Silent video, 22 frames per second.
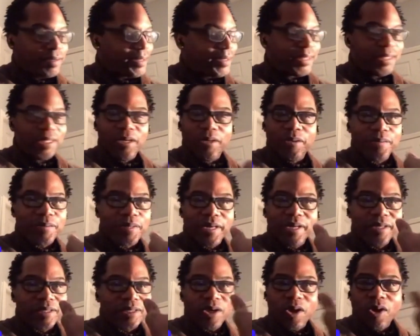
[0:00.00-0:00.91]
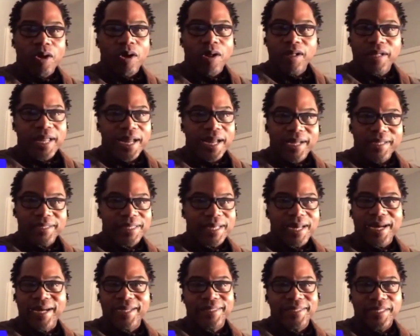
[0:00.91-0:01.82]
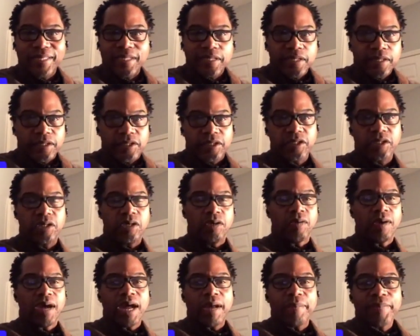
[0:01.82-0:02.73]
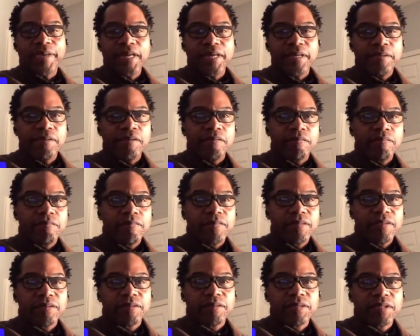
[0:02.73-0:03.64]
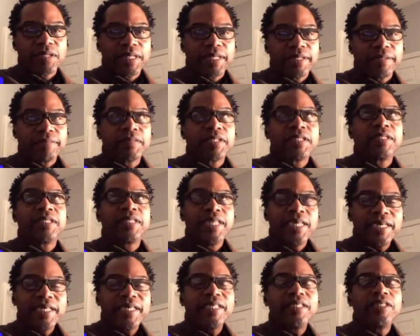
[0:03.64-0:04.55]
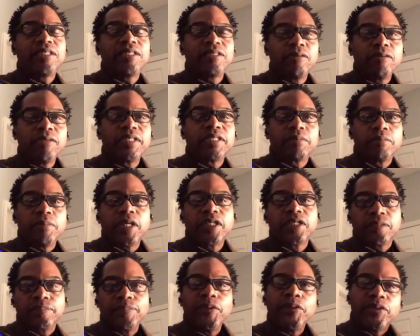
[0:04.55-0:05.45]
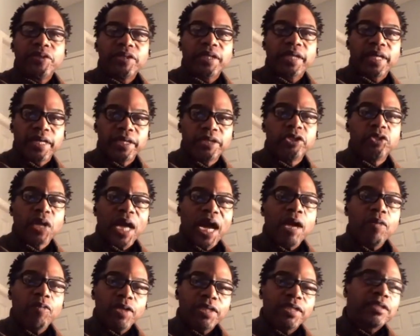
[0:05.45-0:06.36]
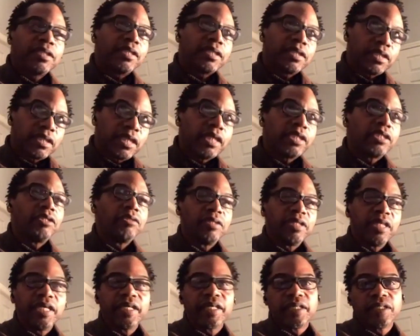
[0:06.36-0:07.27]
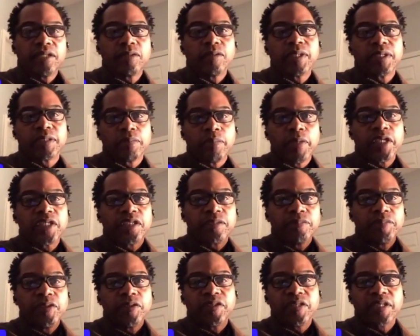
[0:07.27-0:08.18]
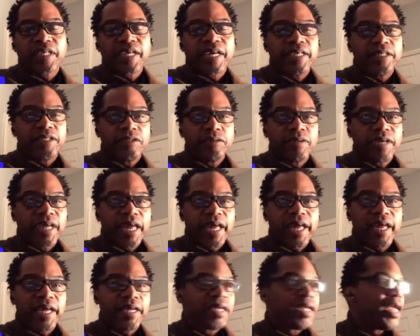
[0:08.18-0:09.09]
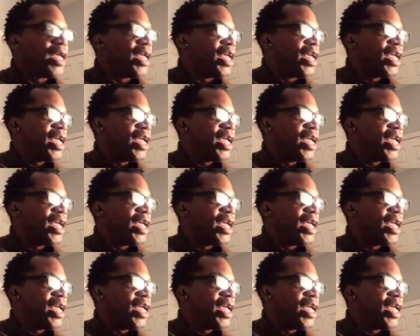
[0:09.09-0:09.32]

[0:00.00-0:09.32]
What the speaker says: There's all kinds of ideas. I mean, dig into as much music as I would suggest. Dig into as much music as you can.